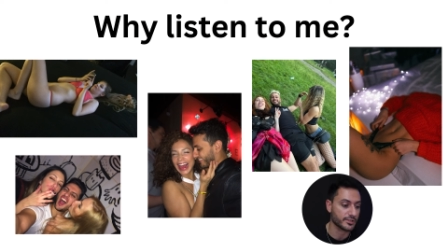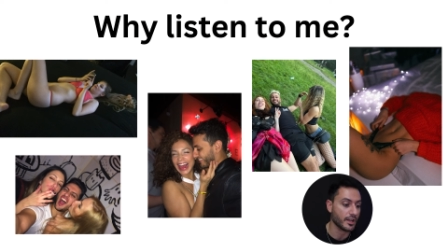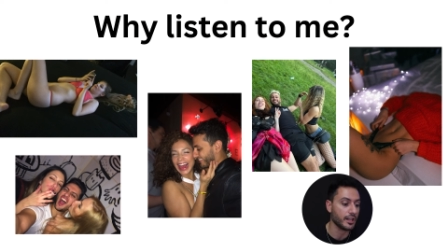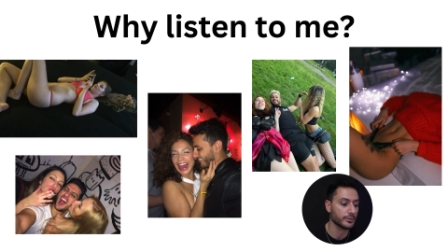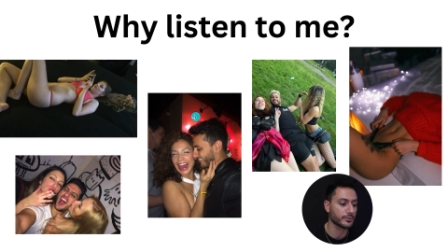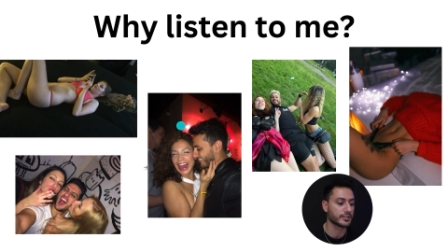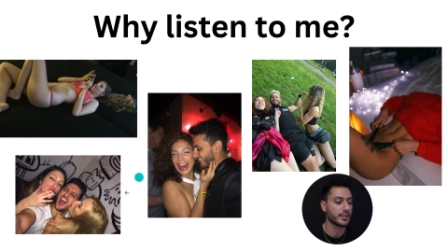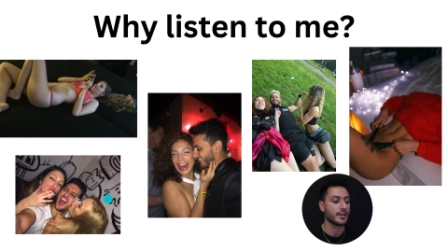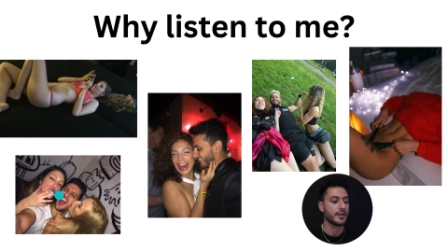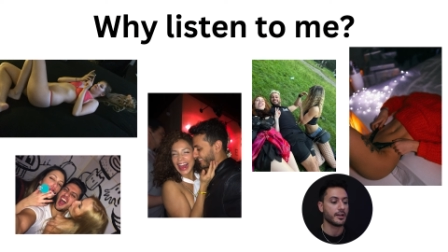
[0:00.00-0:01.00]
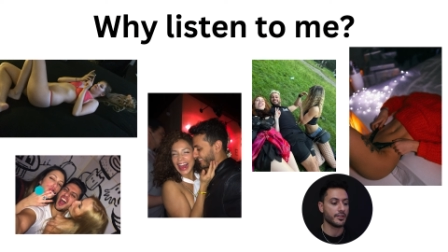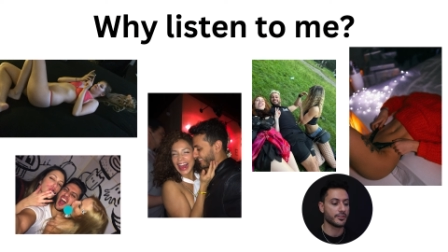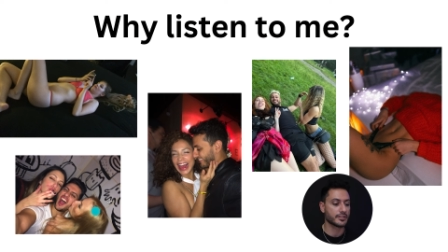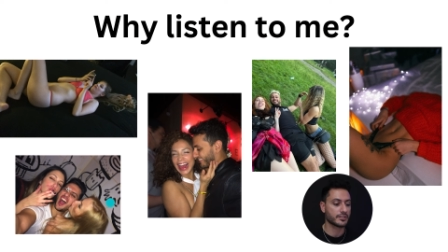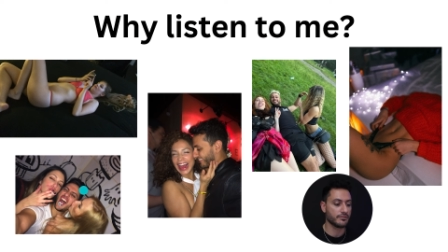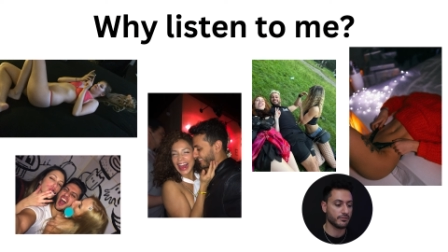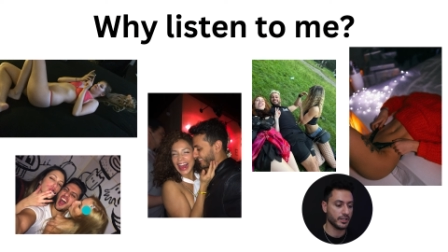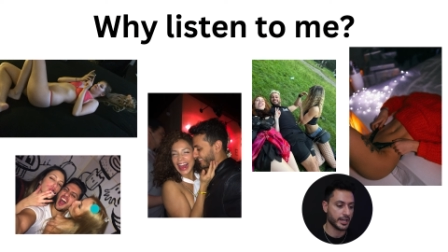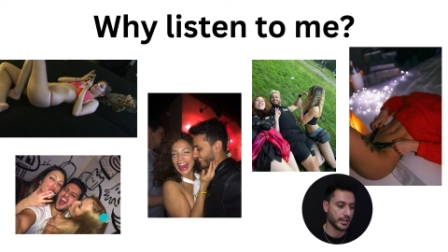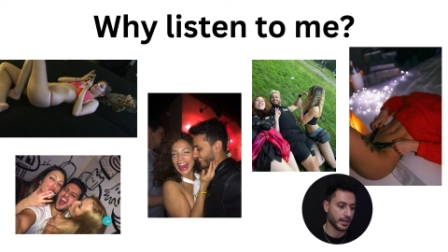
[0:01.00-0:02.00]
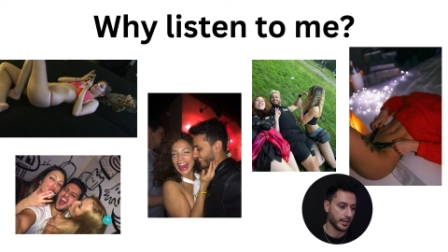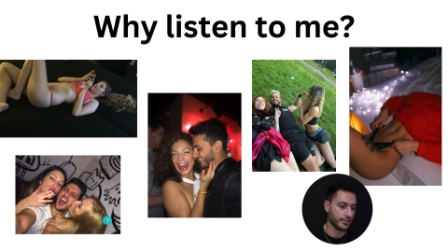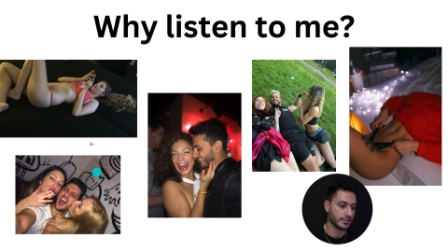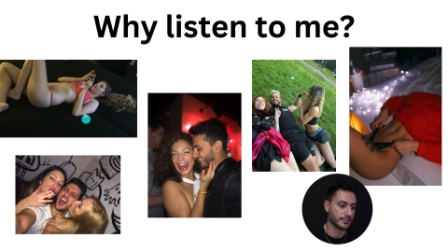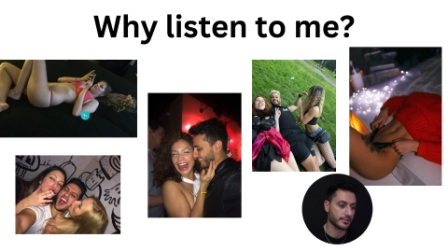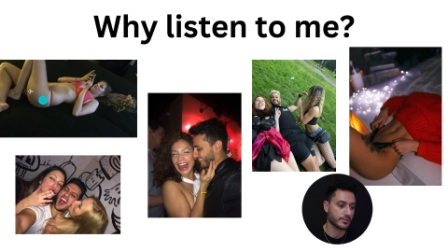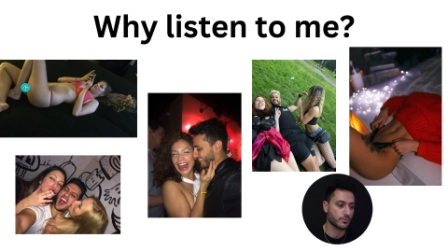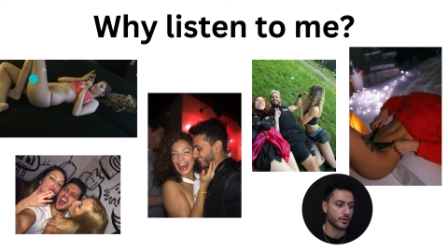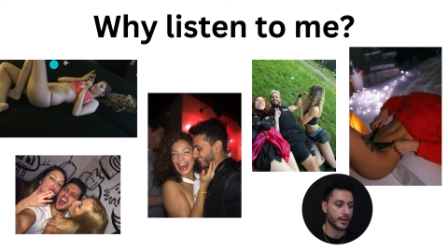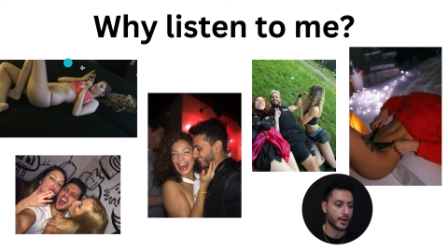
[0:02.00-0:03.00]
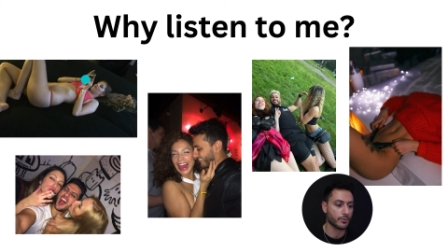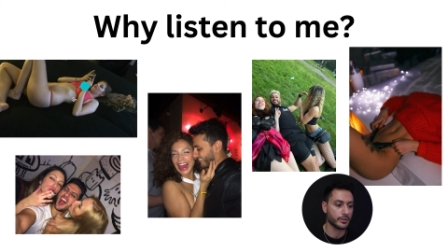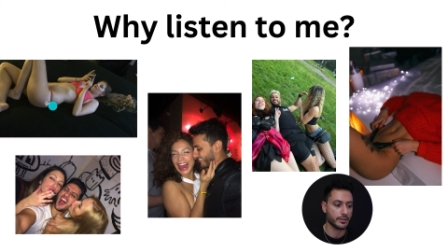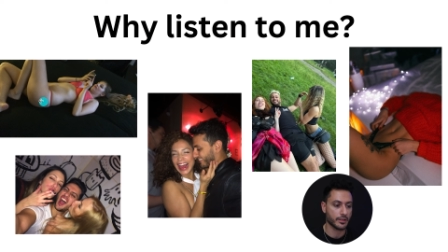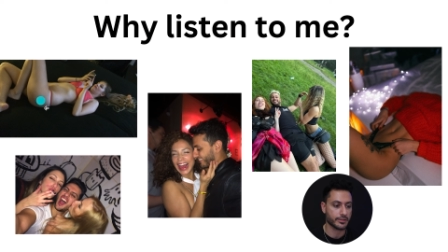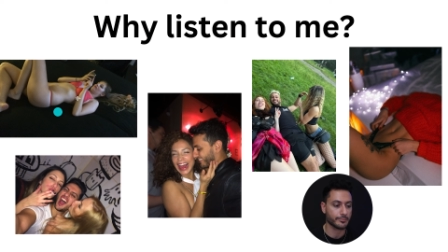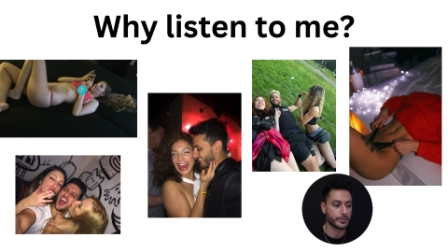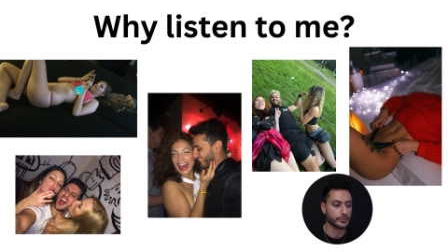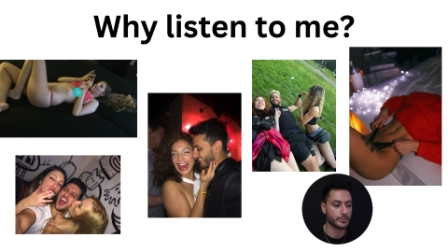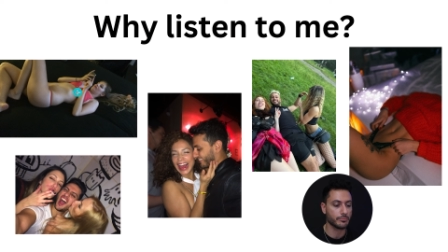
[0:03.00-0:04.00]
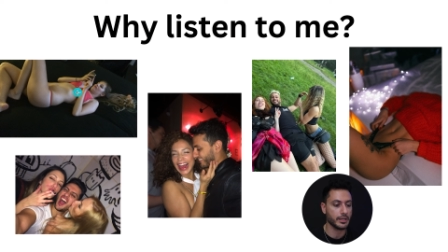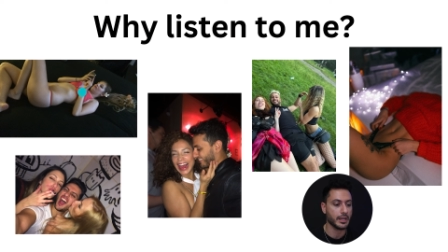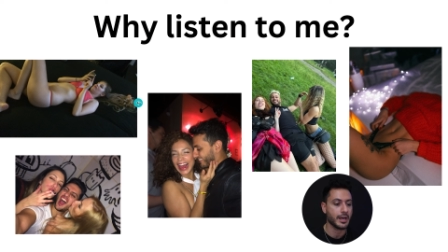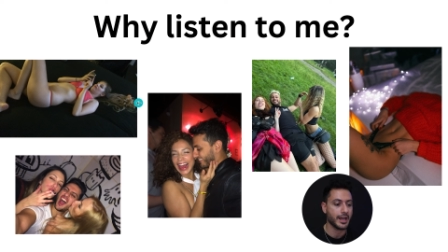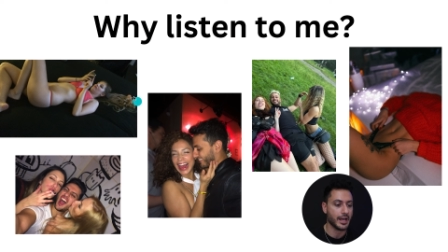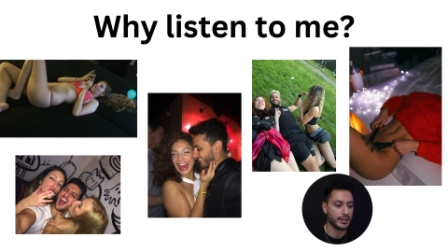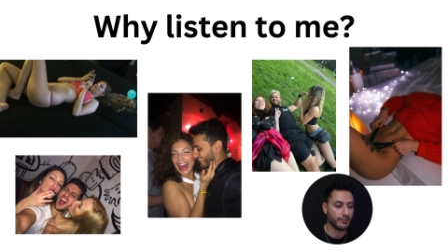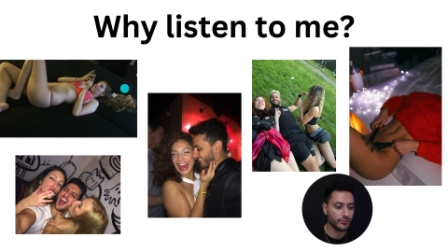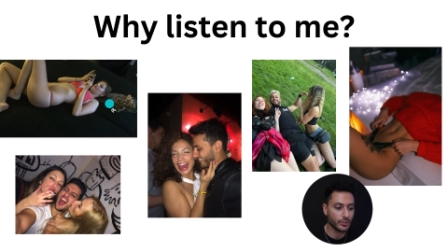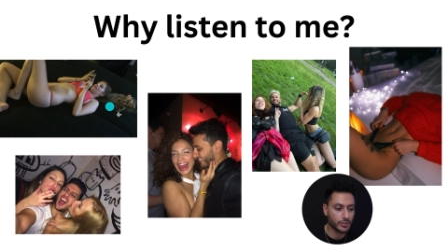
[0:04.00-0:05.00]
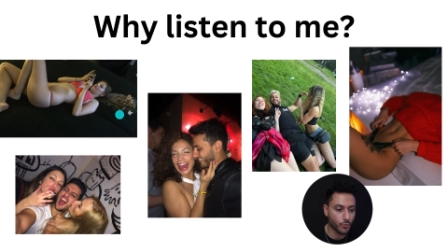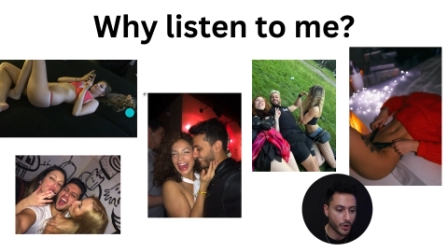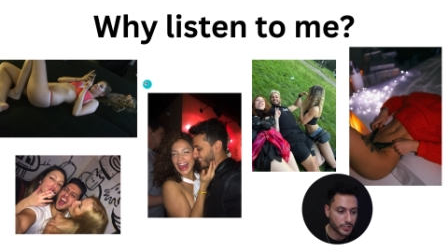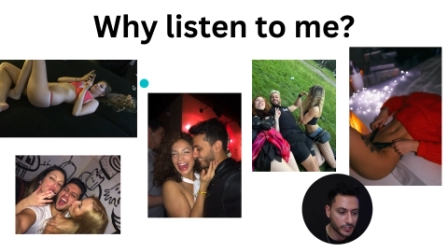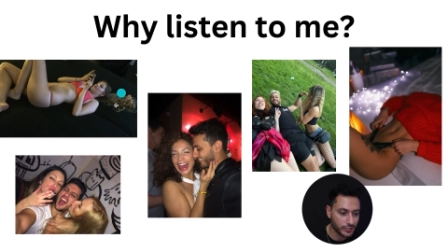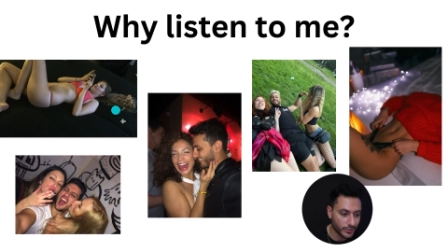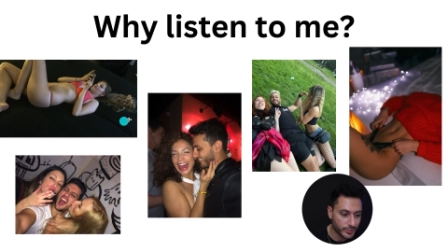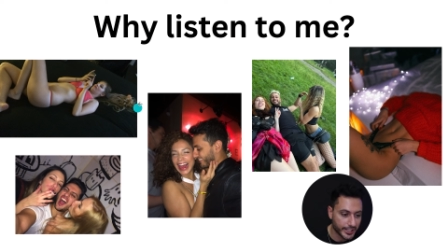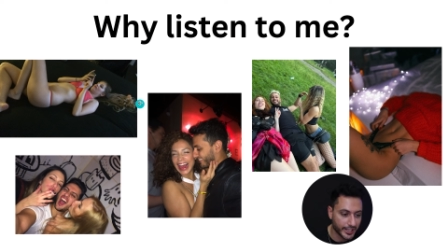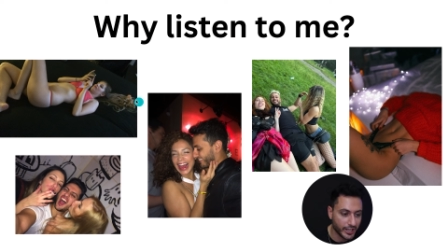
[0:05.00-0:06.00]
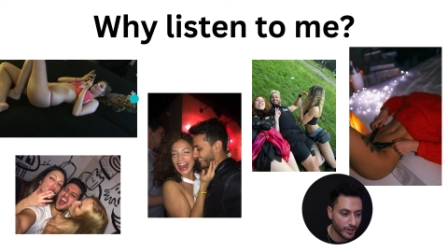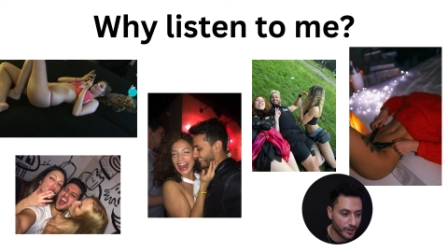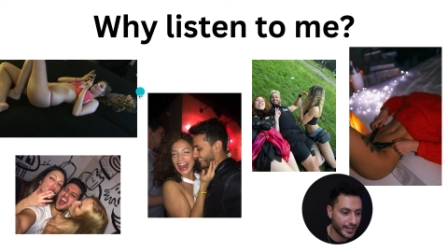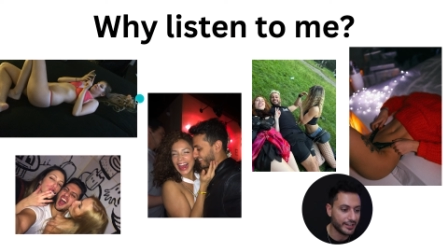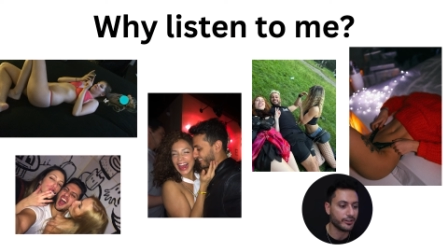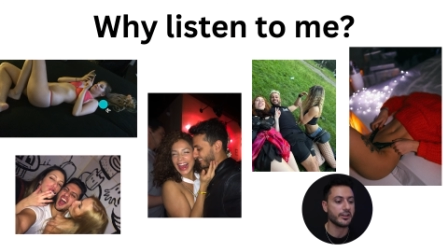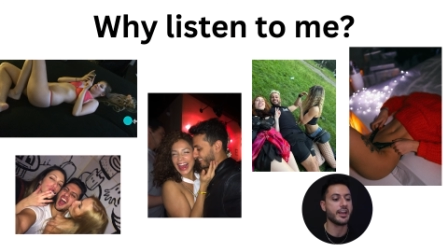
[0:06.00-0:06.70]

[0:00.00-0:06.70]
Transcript: West Hollywood. And this is in Vienna. And this is what I wanted the thumbnail to be. And if you watch closely here in her